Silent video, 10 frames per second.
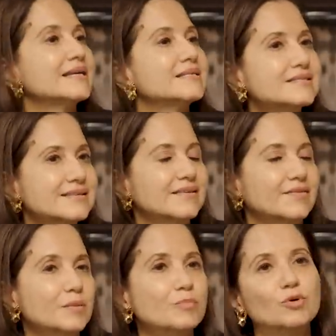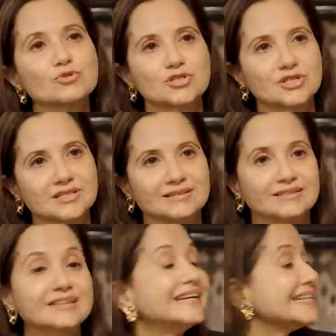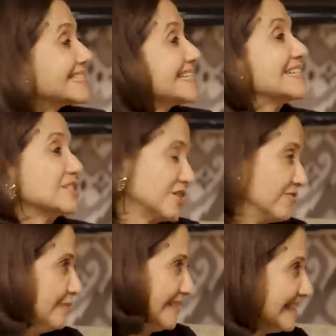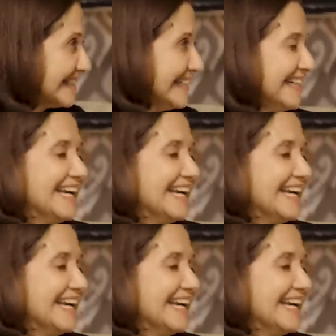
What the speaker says: is the most recent achievement